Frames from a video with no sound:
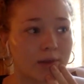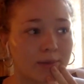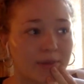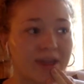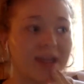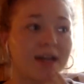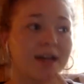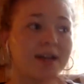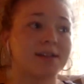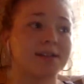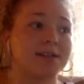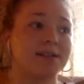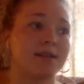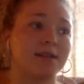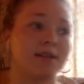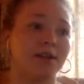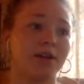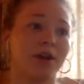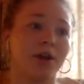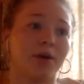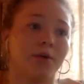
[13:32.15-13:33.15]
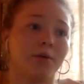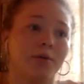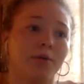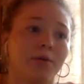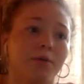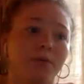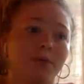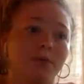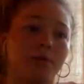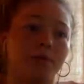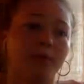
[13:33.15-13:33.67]
Because, you know,
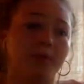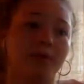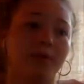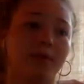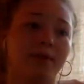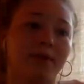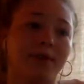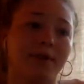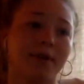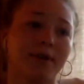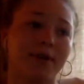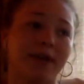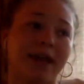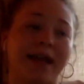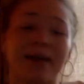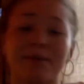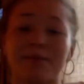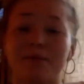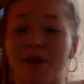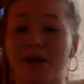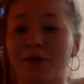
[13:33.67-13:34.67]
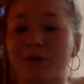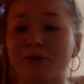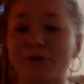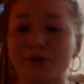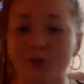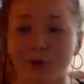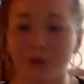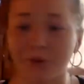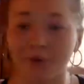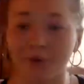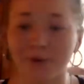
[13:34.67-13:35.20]
like in middle
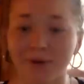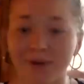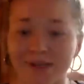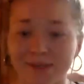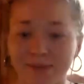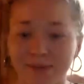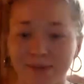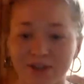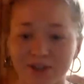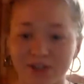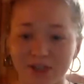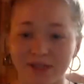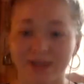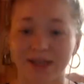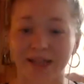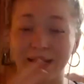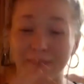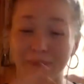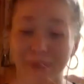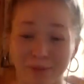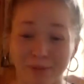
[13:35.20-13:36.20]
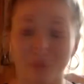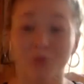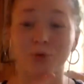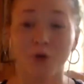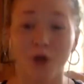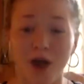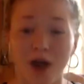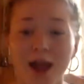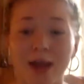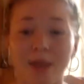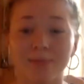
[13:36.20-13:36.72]
school, especially in like my
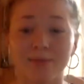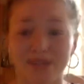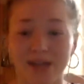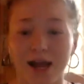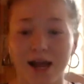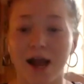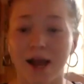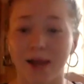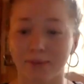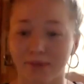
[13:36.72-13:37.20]
prime time,